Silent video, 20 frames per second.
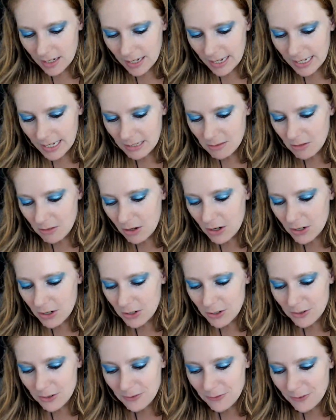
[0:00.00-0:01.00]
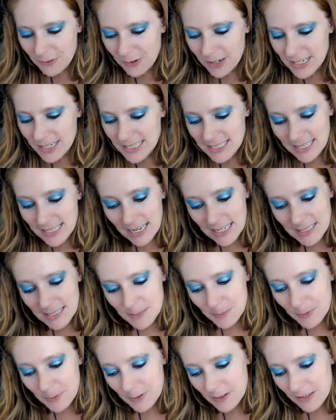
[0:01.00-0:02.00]
a larder for a
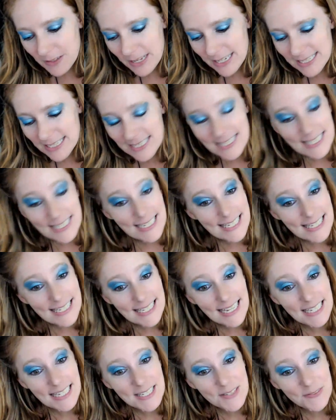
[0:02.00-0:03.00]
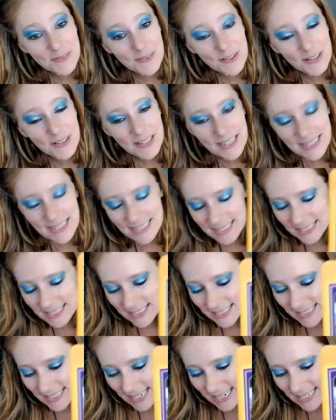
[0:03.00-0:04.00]
sizable and successful
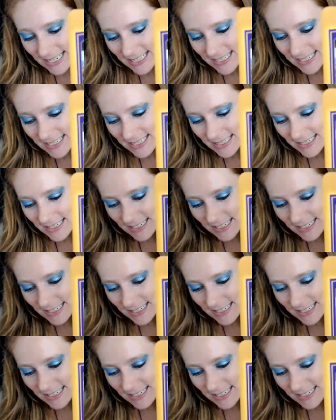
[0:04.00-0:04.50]
estate.